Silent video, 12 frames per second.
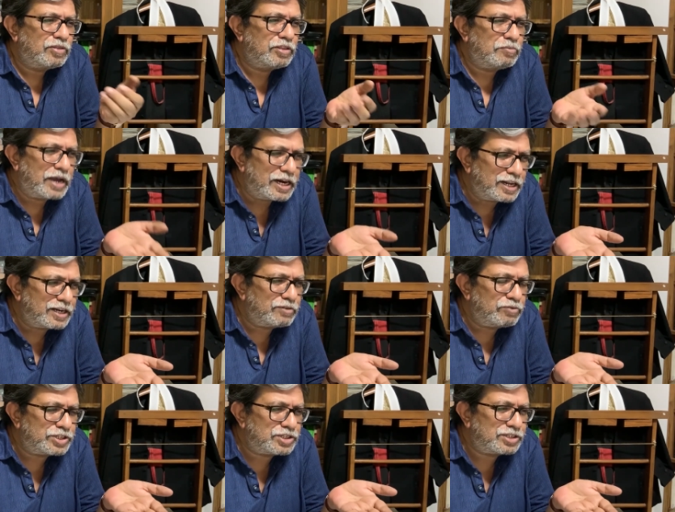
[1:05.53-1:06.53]
the manner
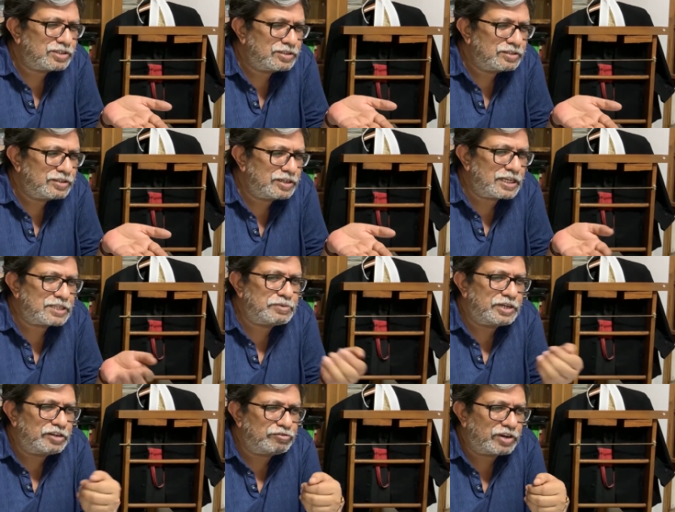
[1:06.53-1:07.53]
in which it has
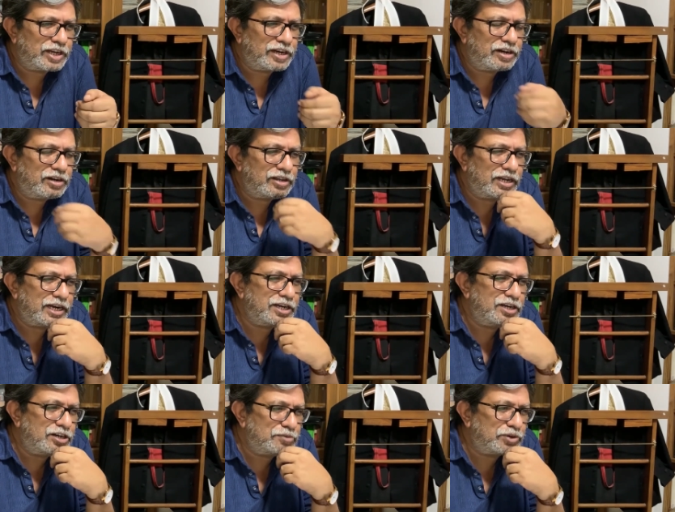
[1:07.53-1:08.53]
been defined
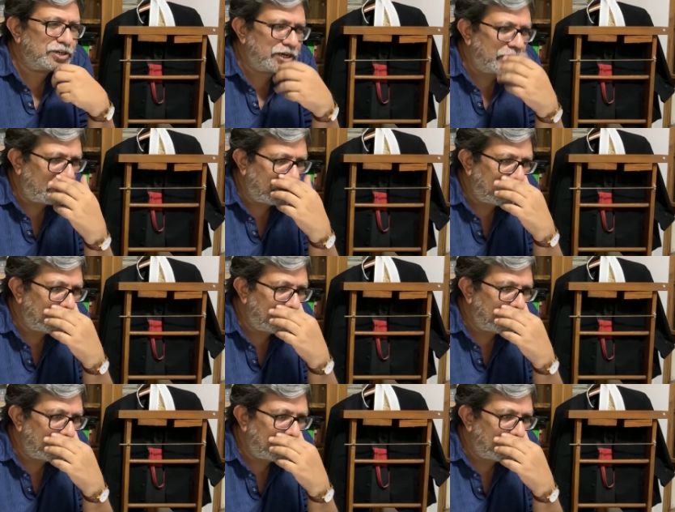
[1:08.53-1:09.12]
and interpreted